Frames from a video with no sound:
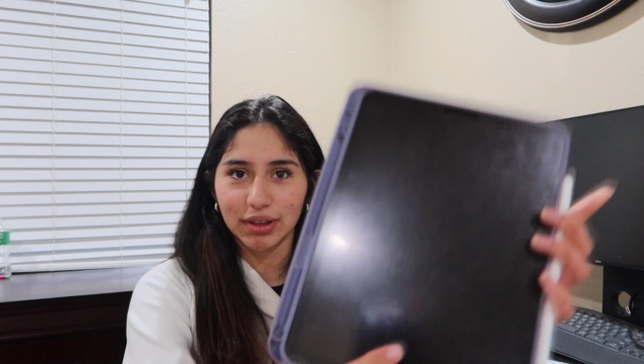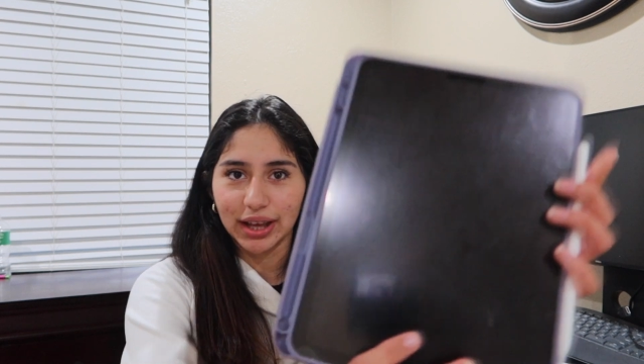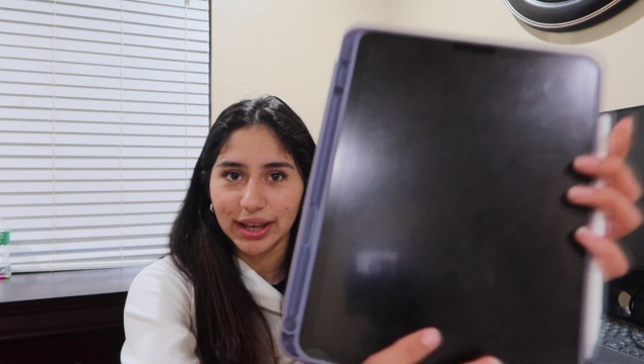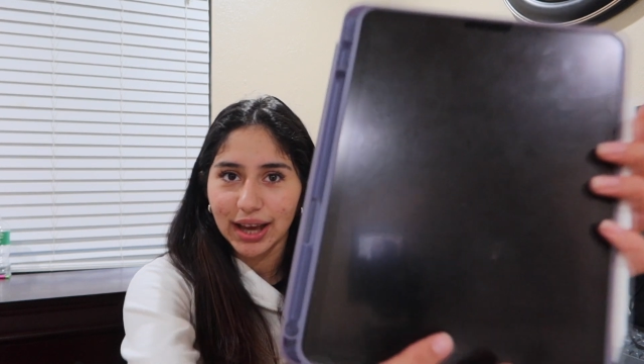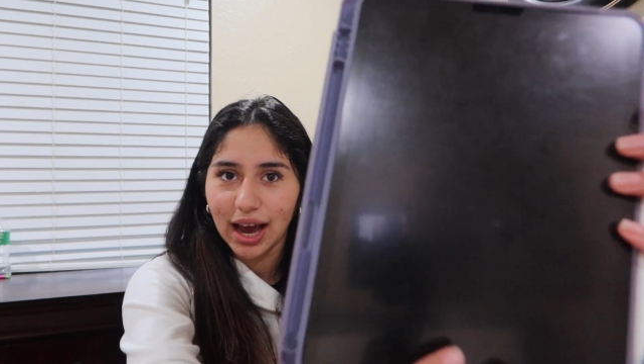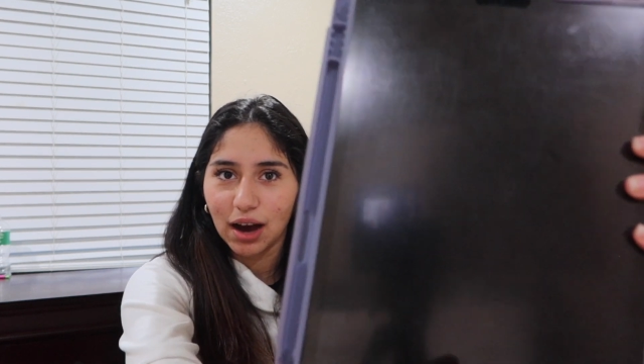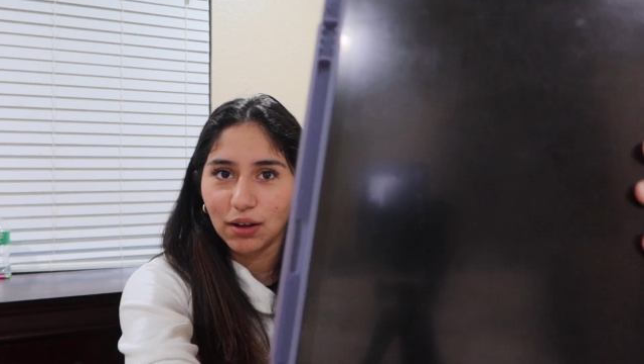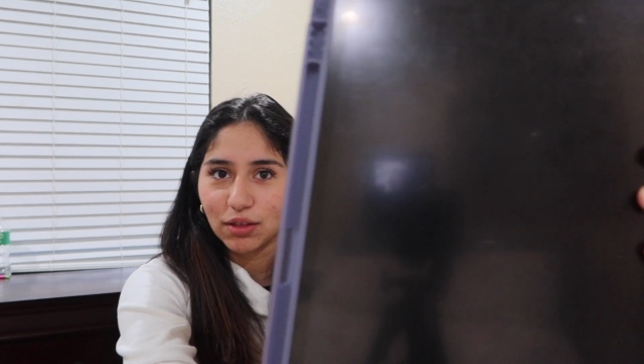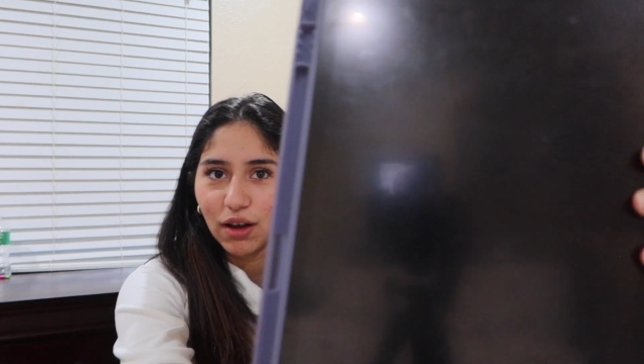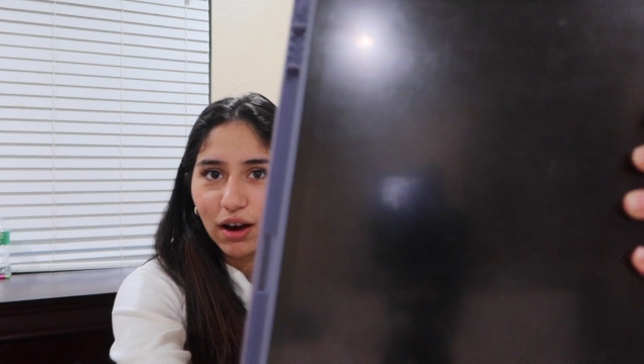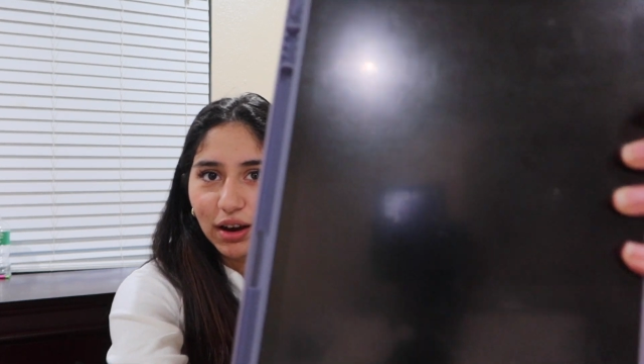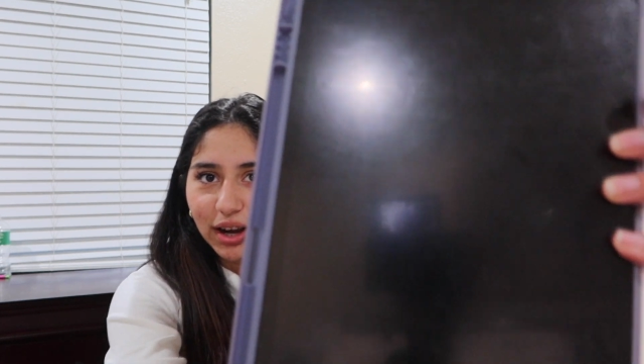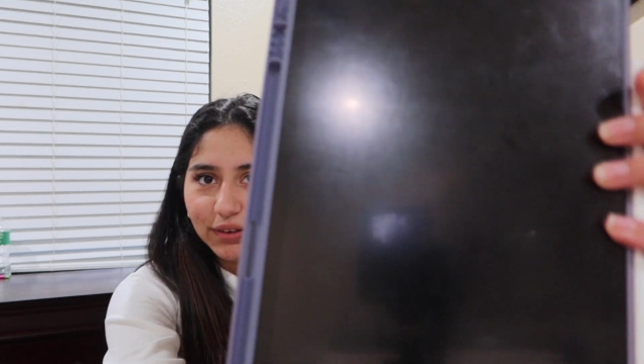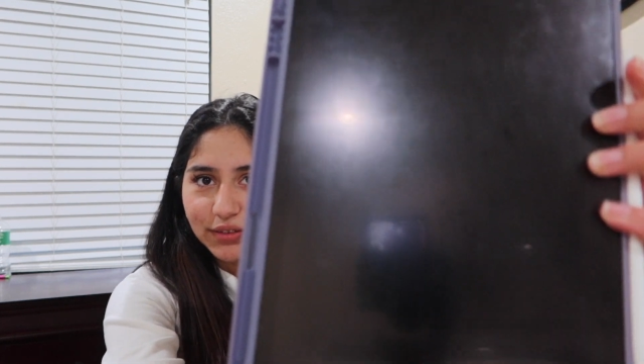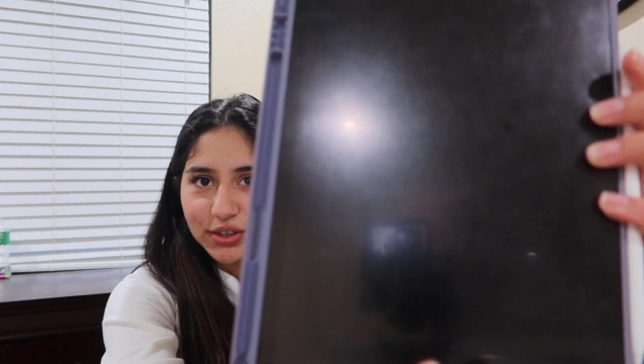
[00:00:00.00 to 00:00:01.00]
Like how
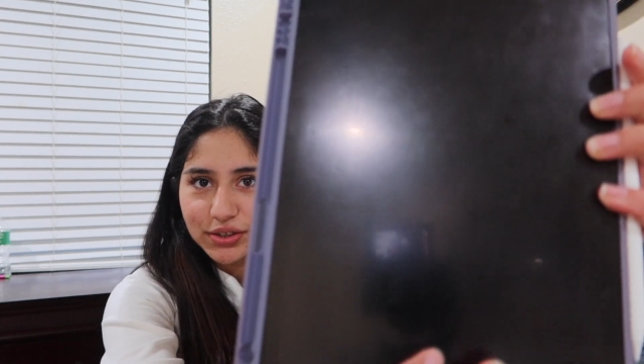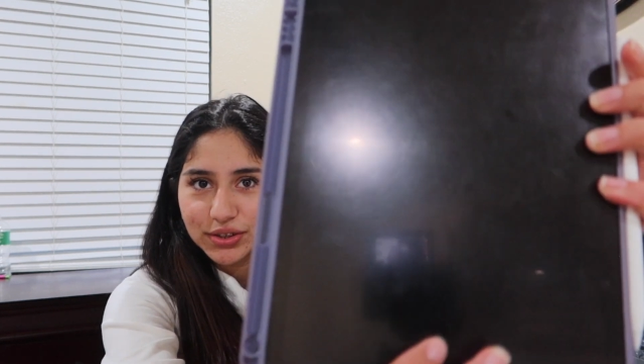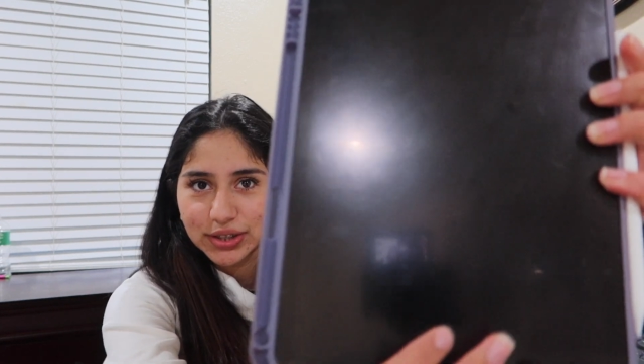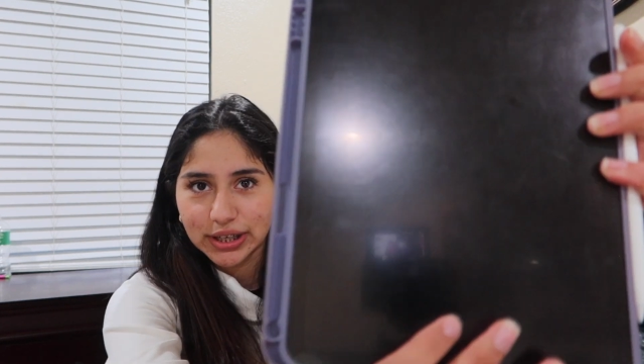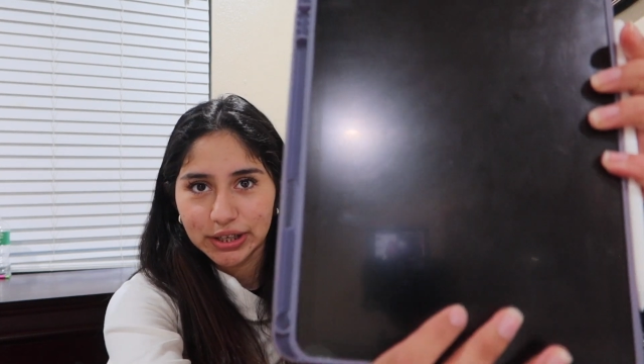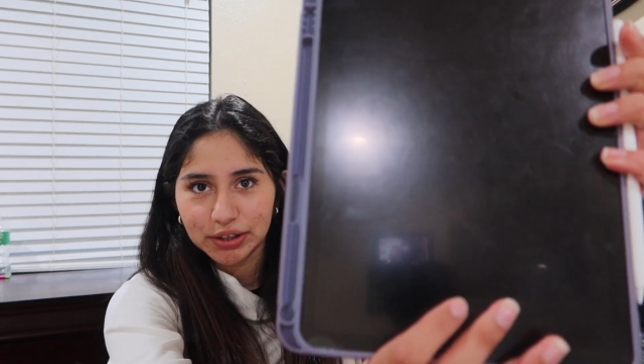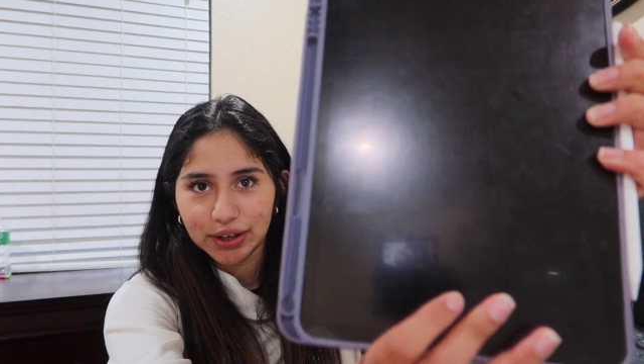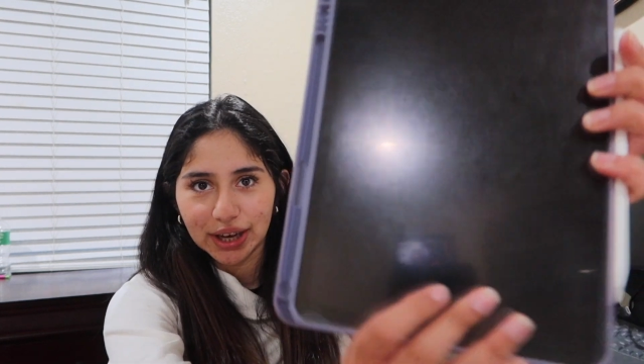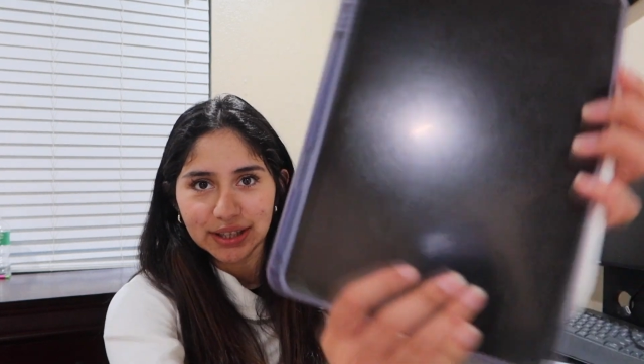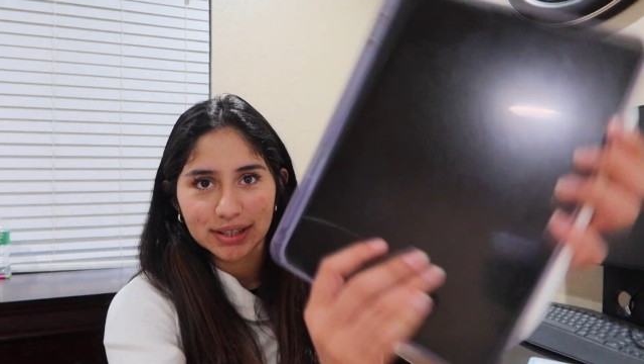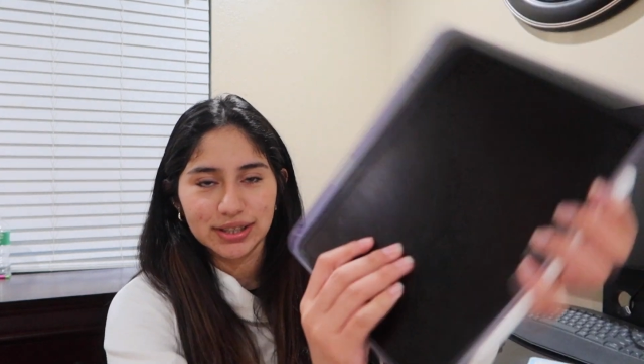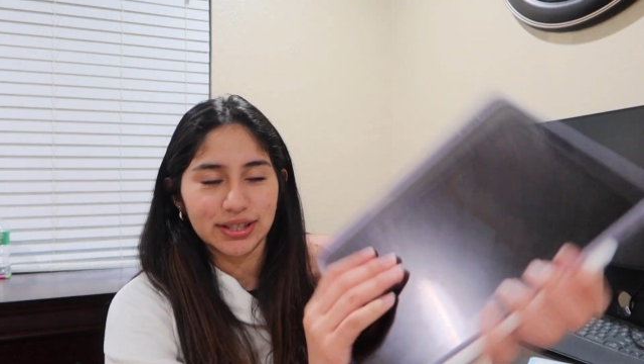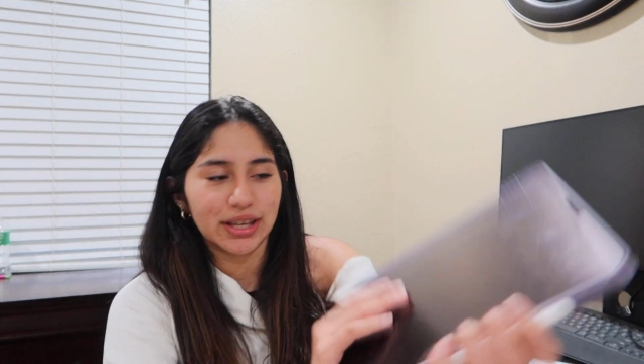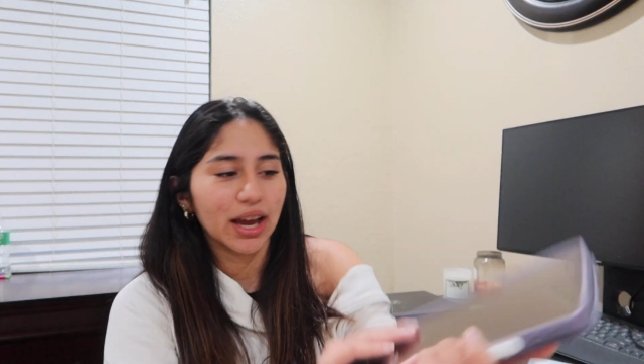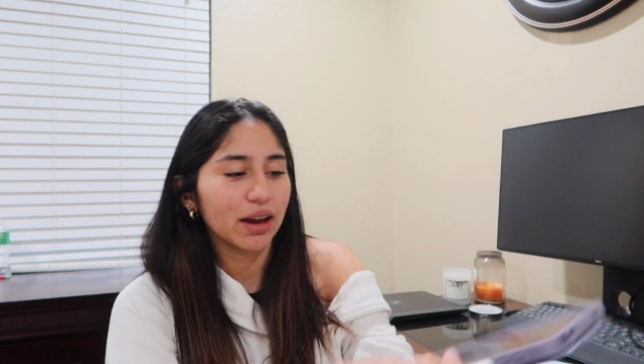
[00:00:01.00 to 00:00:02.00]
long I've used it, you guys
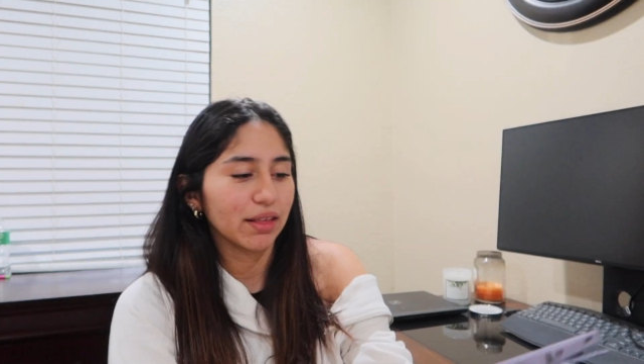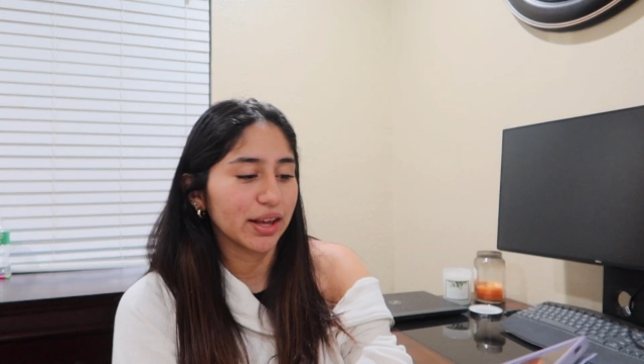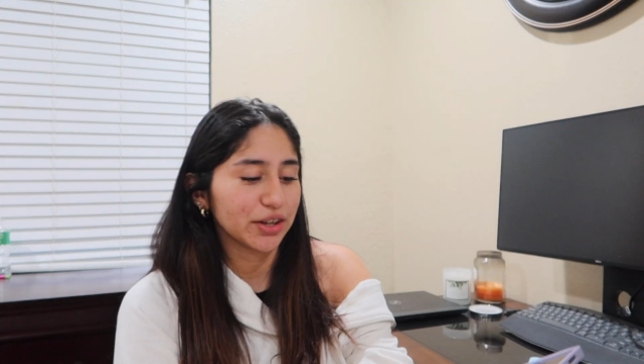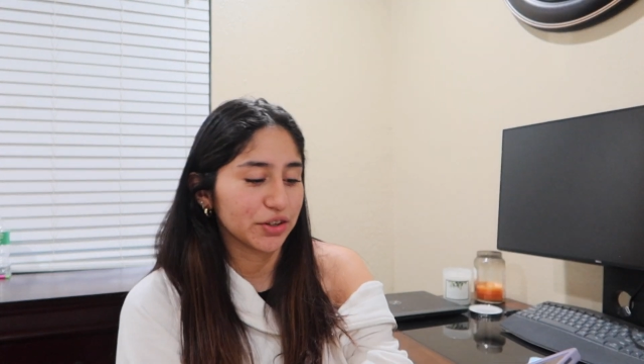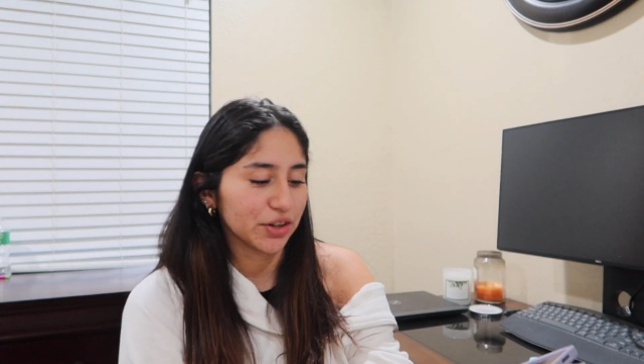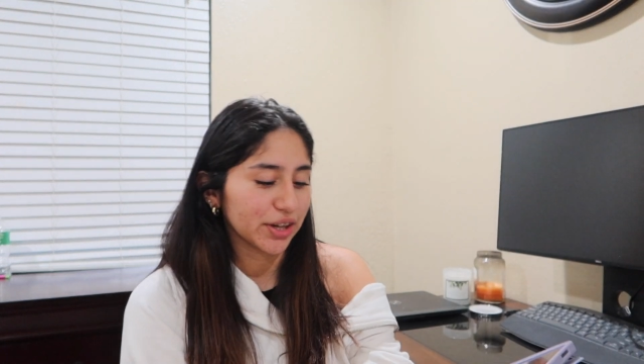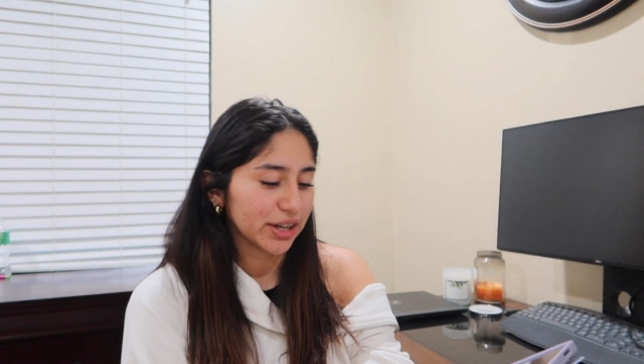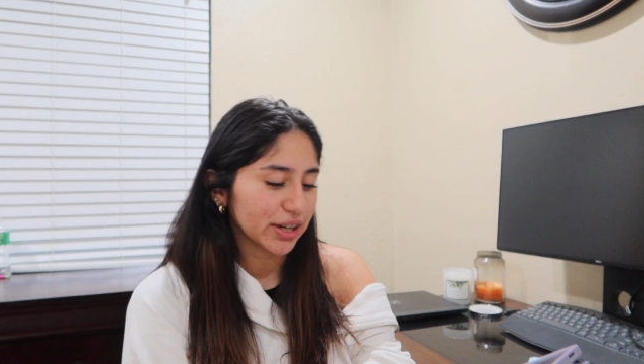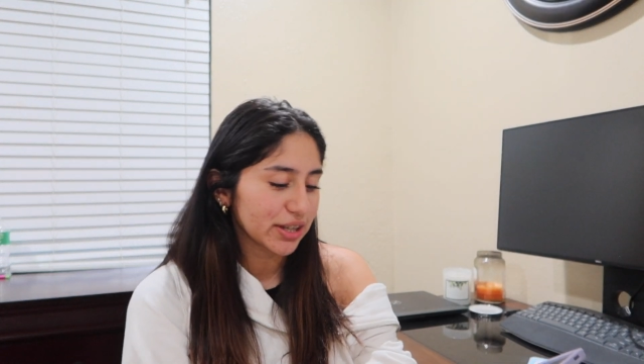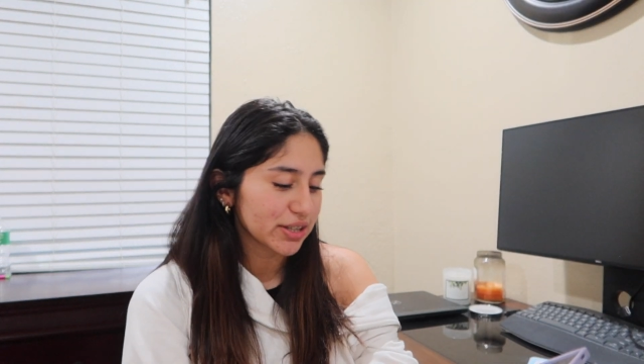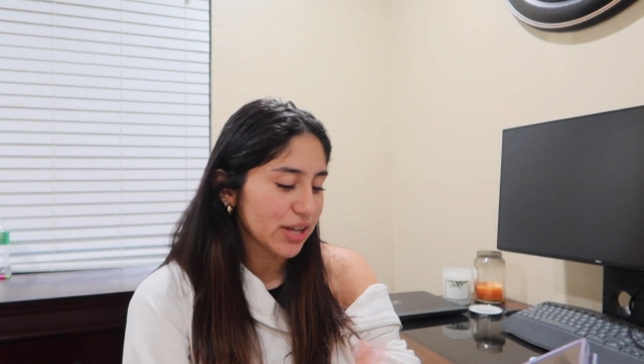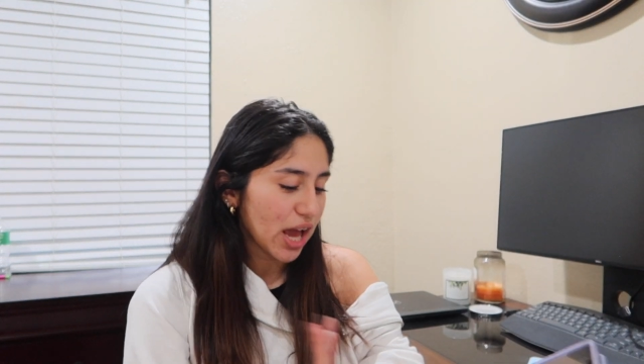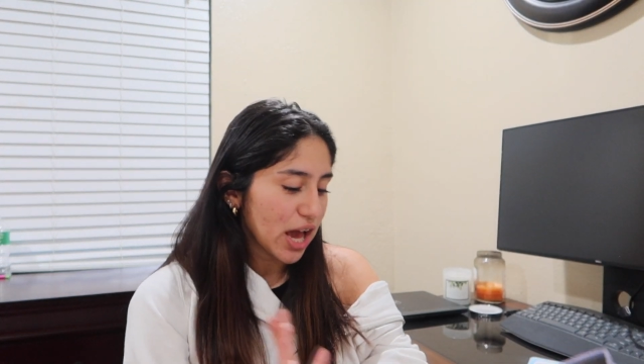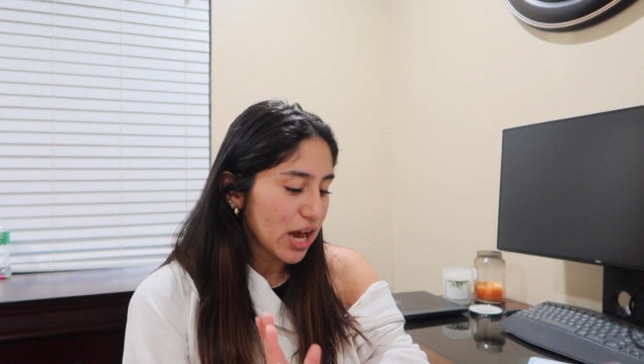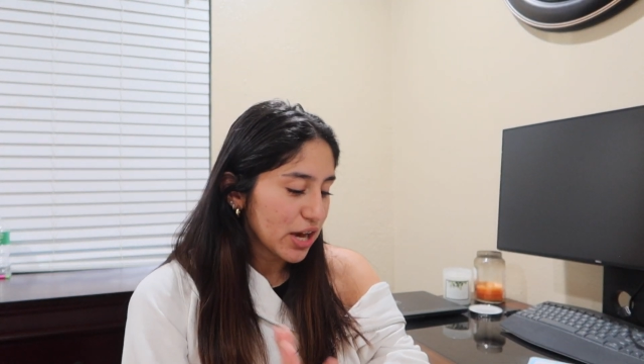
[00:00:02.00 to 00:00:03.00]
can see how like dirty it is.